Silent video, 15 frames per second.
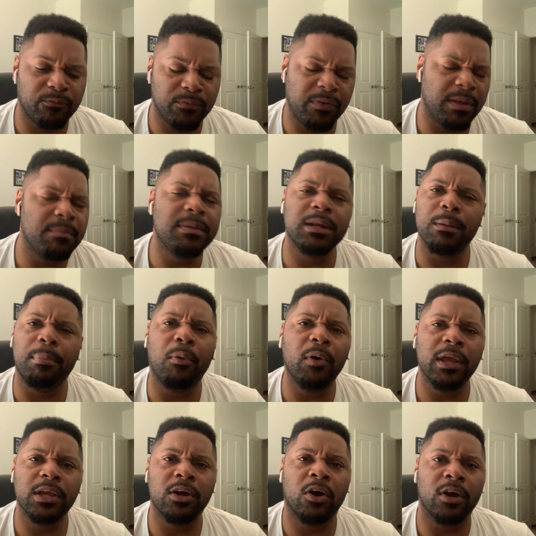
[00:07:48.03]
for him being a
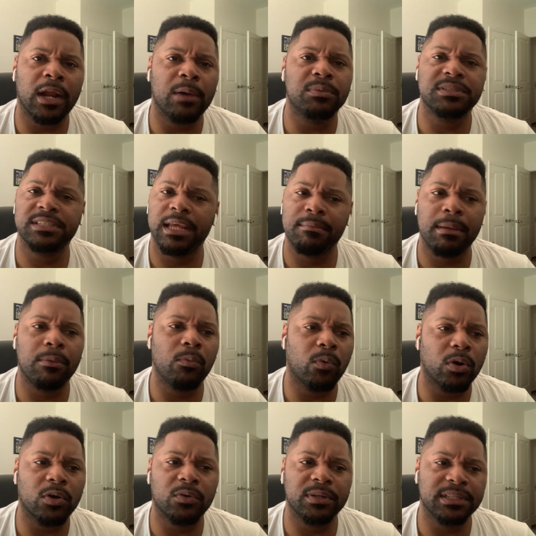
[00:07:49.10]
point guard, I would say maybe
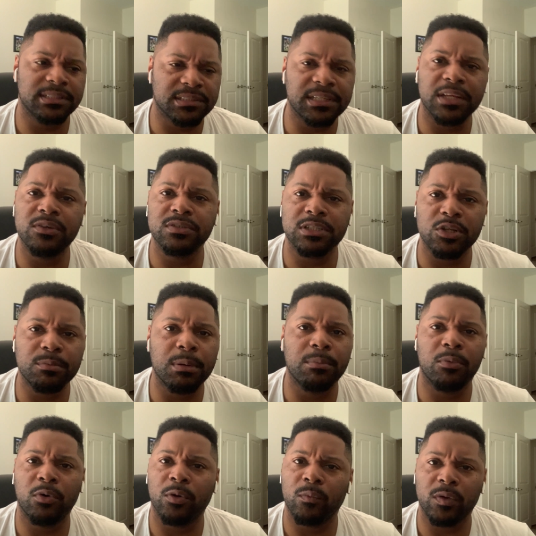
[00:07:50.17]
work on his skills a little bit
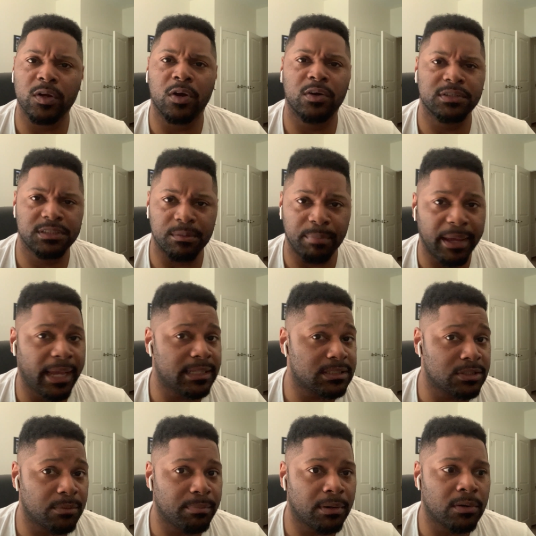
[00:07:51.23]
more in regards to
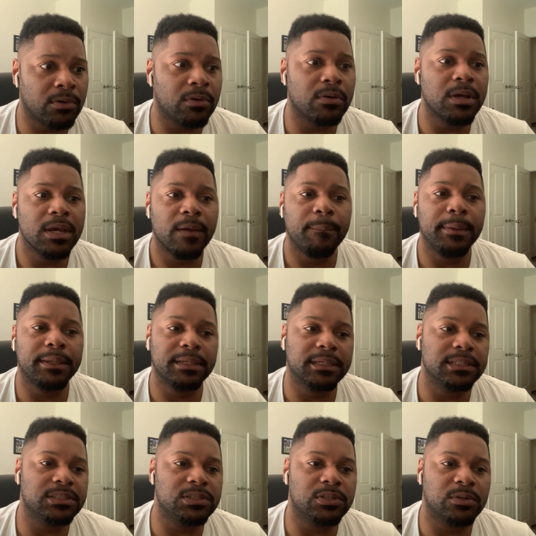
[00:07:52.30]
passing the ball
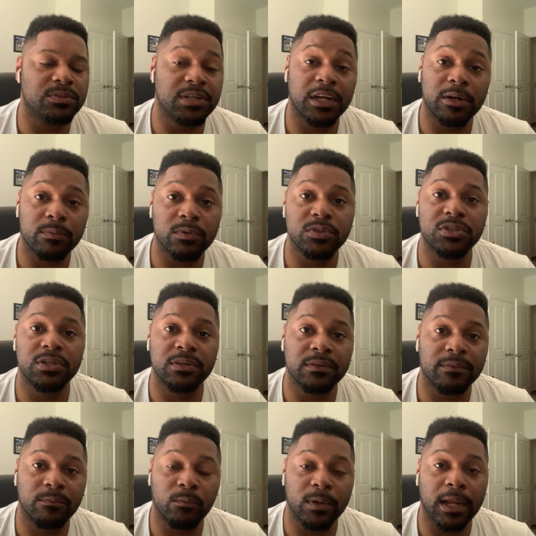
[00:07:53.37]
because, you know, Terry Rozier,
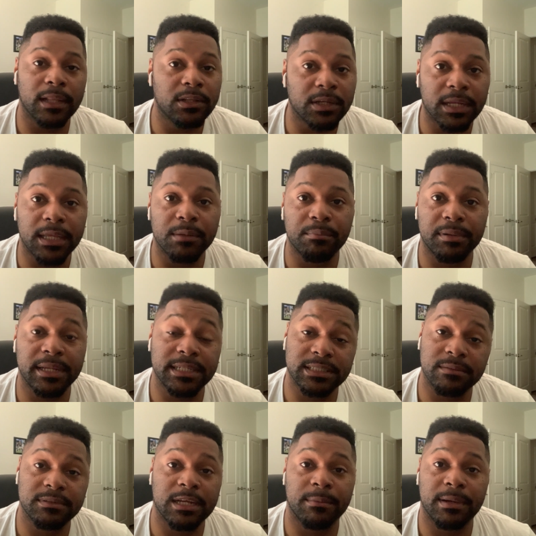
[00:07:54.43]
when I look at him play,
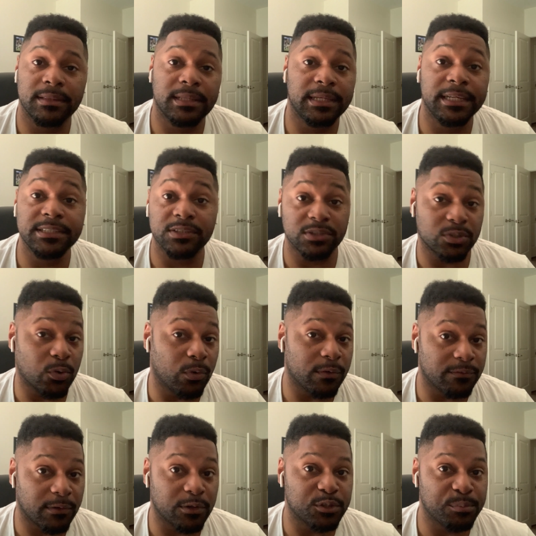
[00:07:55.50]
sometimes I think he's a score
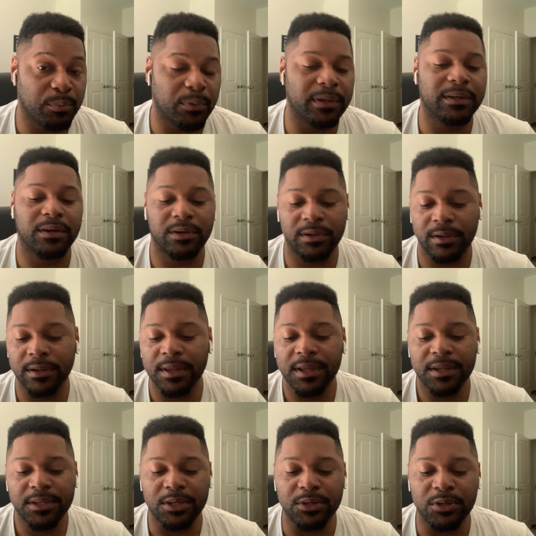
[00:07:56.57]
first point guard,
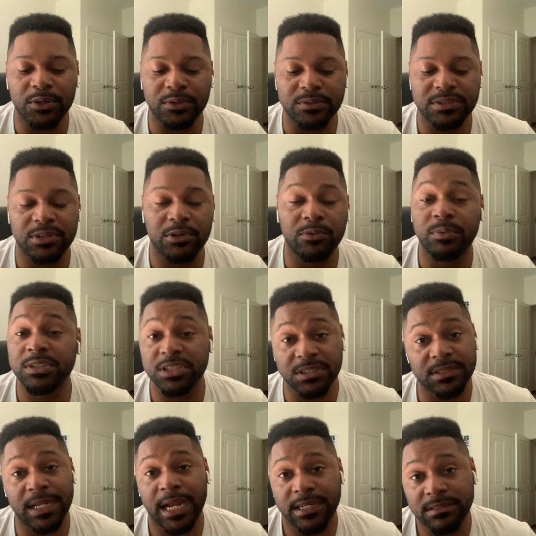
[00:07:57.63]
you know, so which
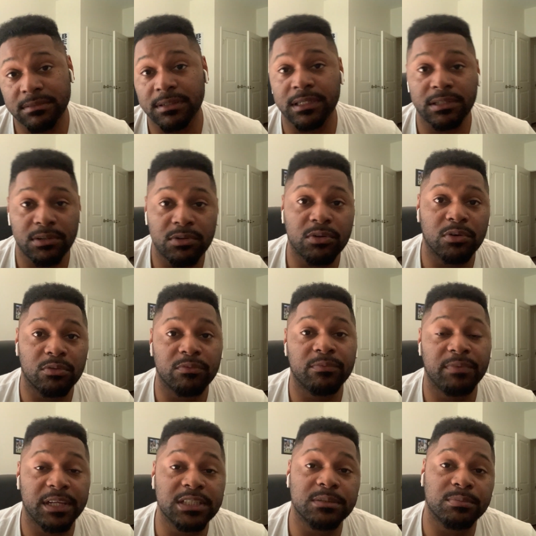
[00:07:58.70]
is actually, you know,
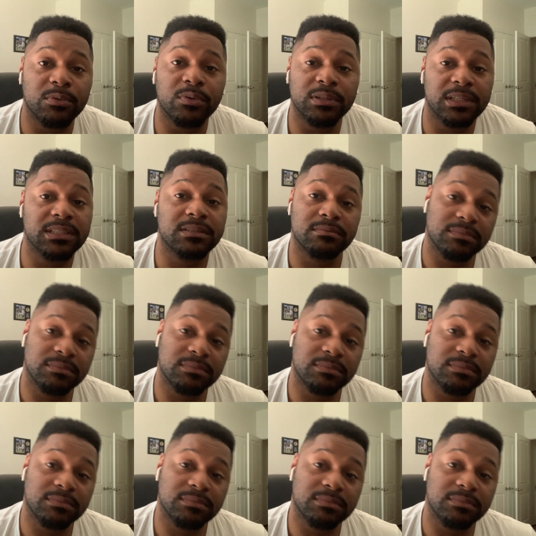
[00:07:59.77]
feasible in this,